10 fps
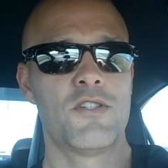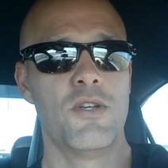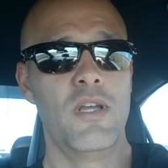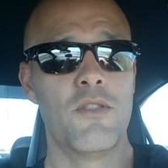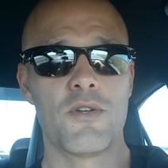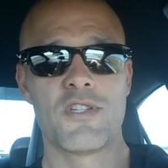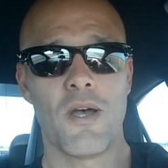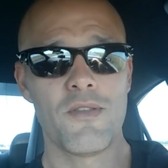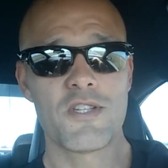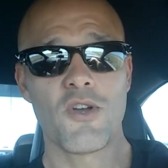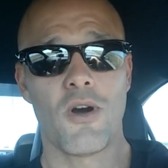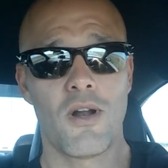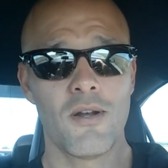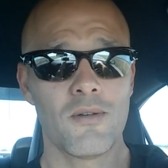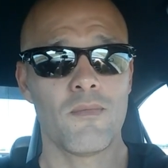to either sell this
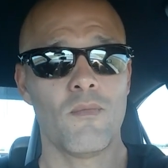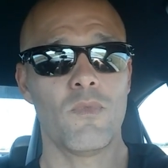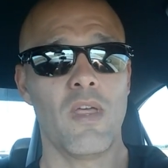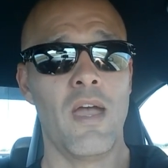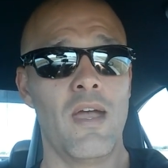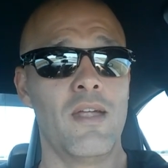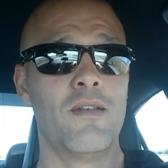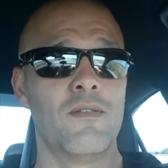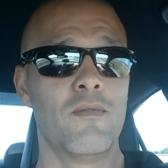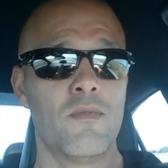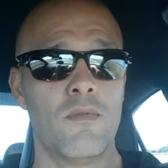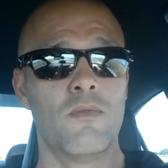car and